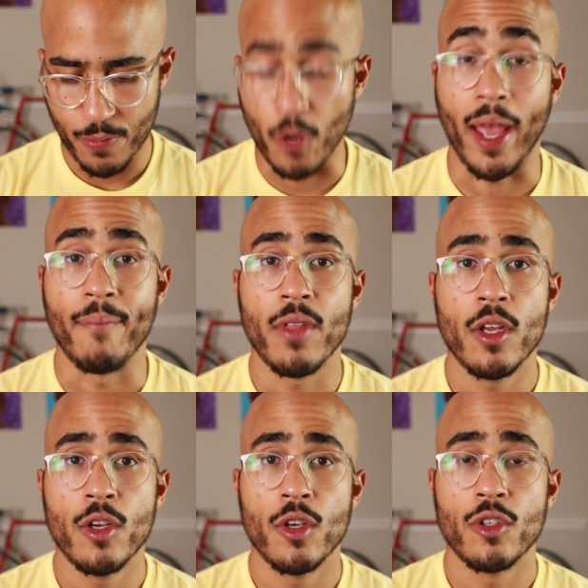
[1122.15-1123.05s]
Okay,
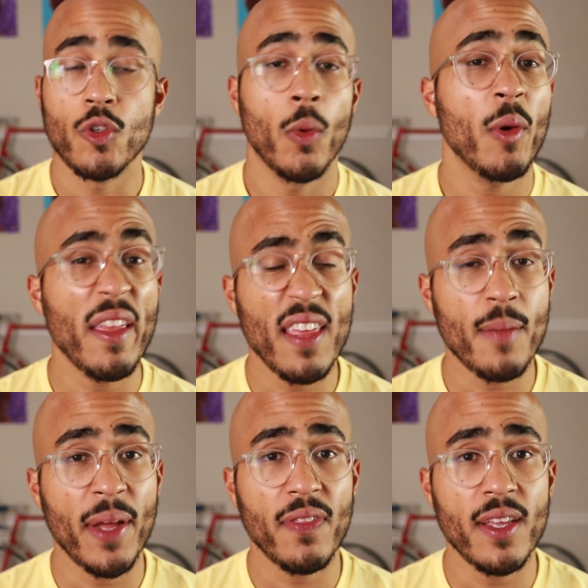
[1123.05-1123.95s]
so what do I think
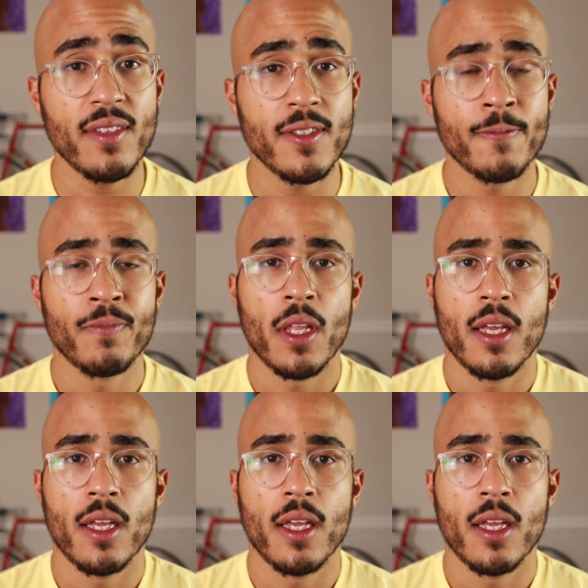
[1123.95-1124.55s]
about this?